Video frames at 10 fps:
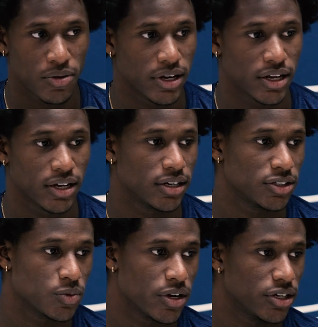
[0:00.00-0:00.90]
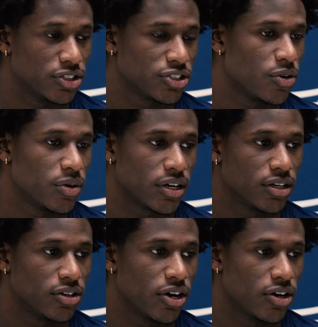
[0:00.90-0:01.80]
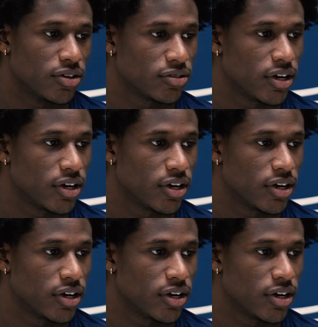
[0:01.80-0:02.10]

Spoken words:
week and get this win just so we could, you know,